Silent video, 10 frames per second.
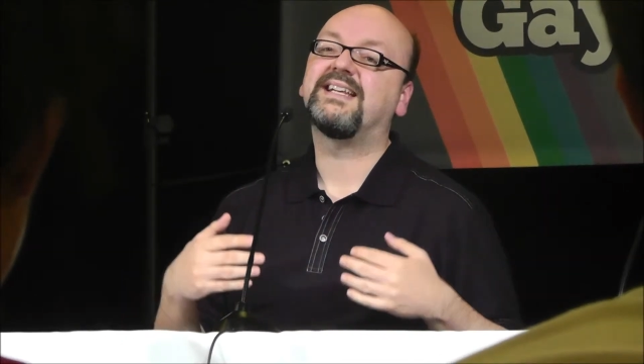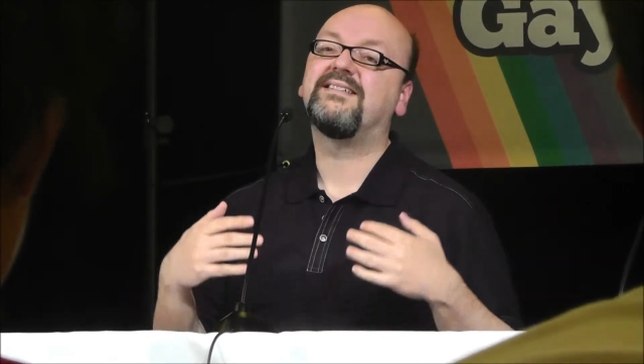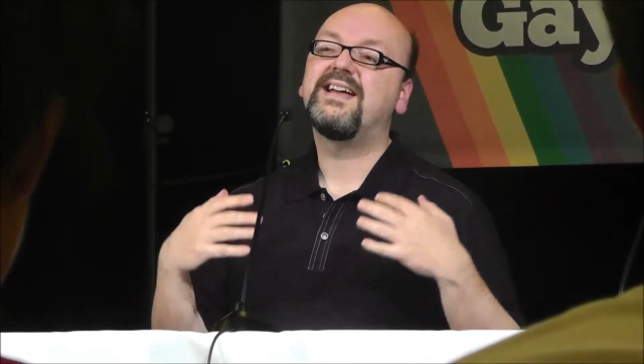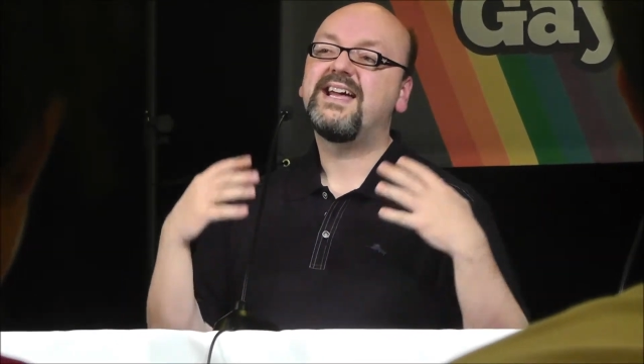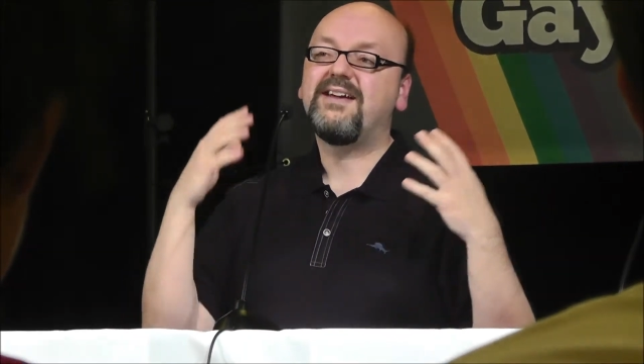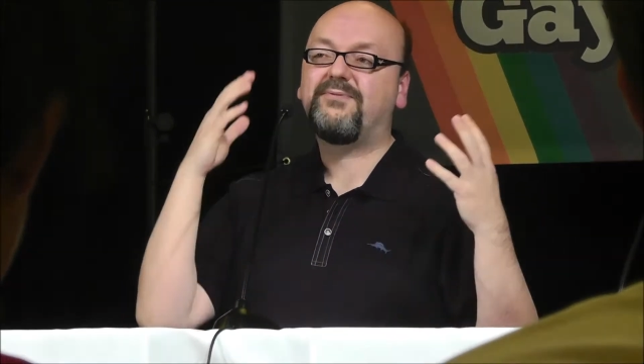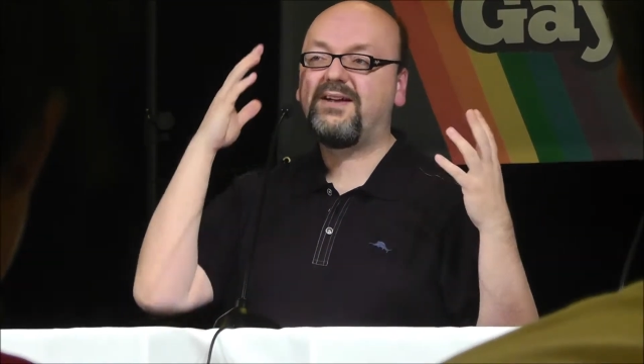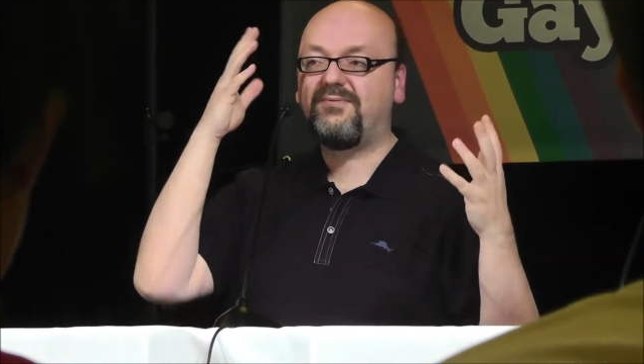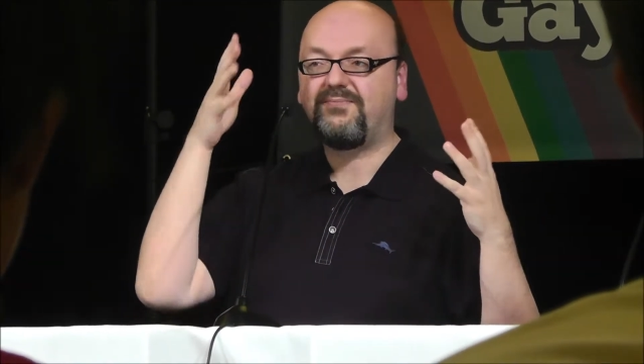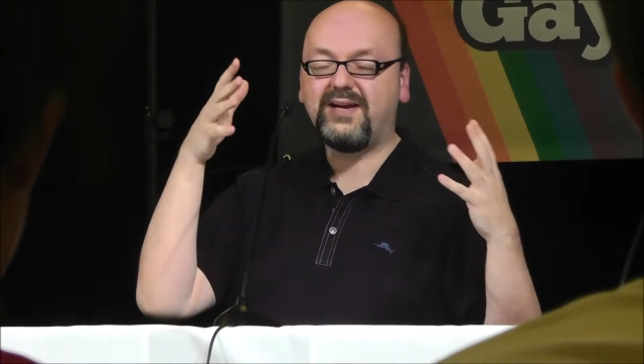and if
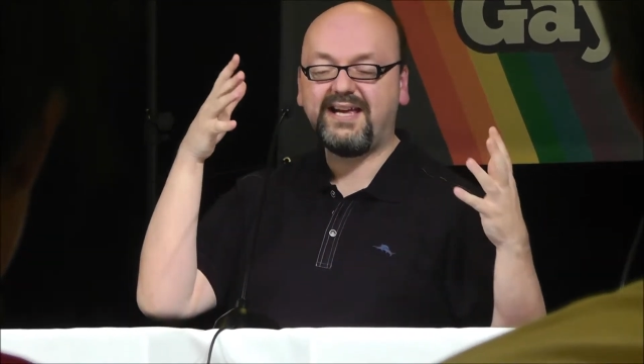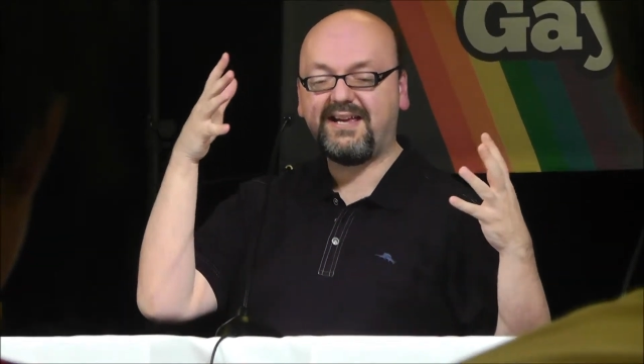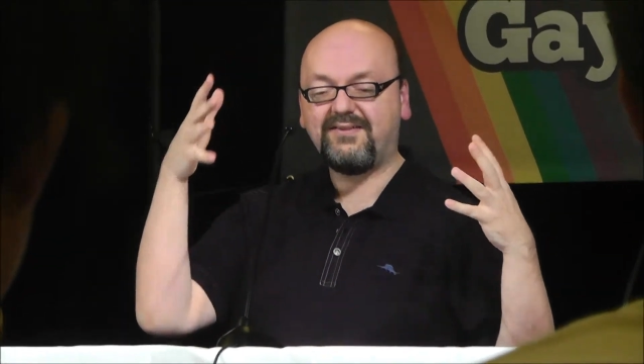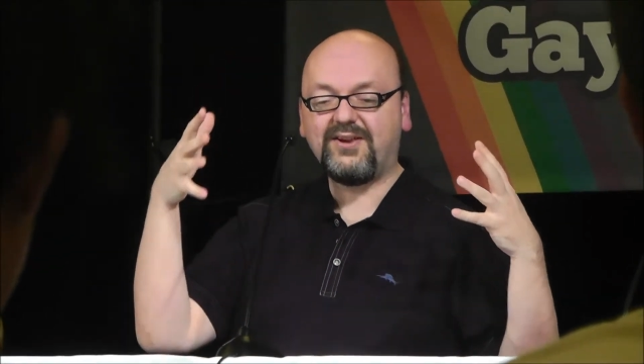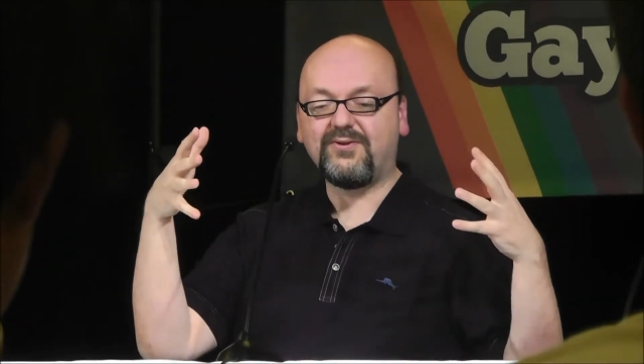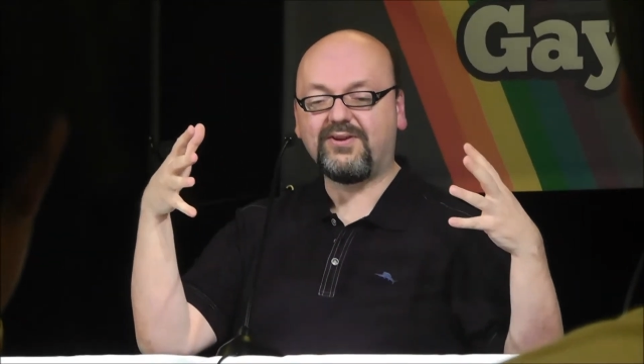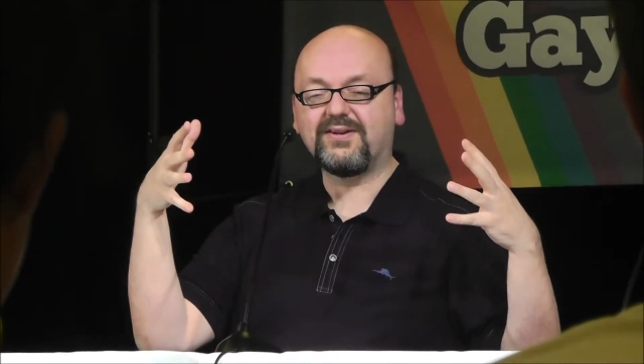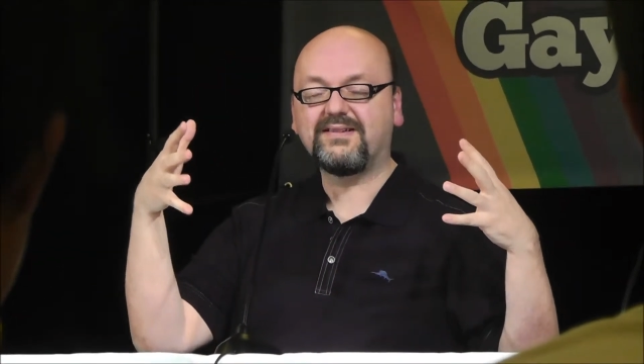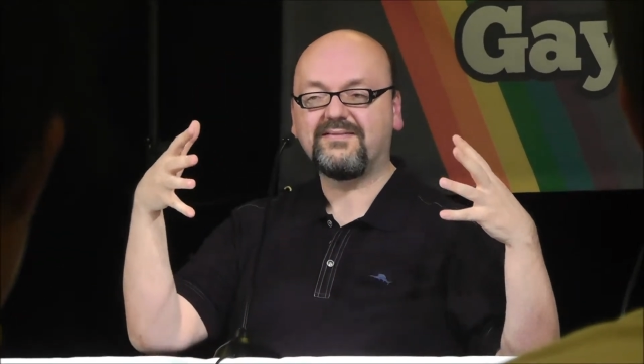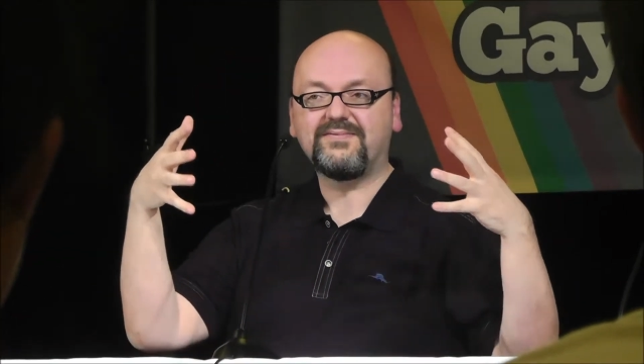we, we you know,
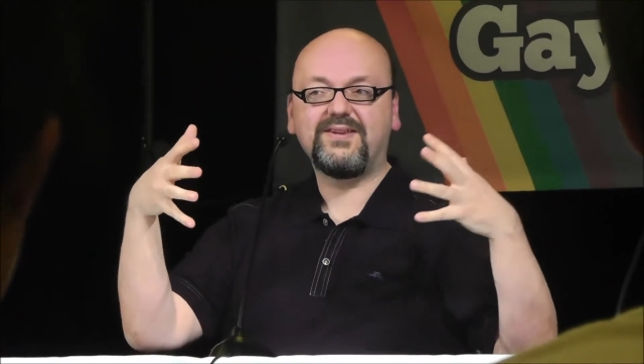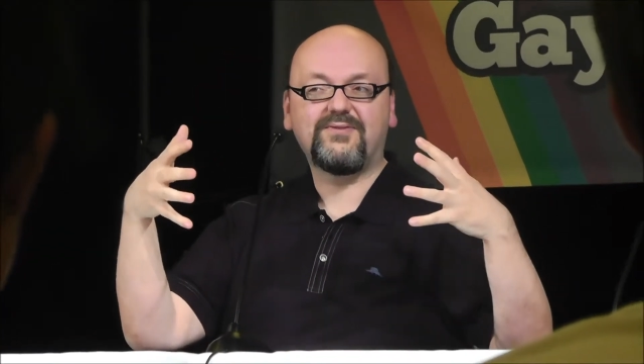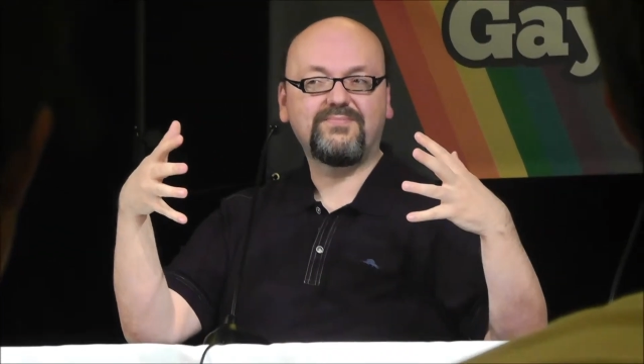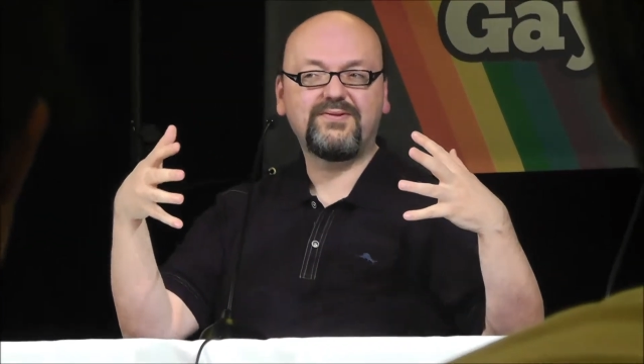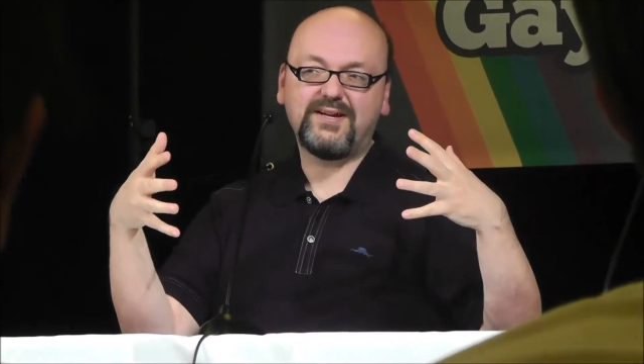look, you know,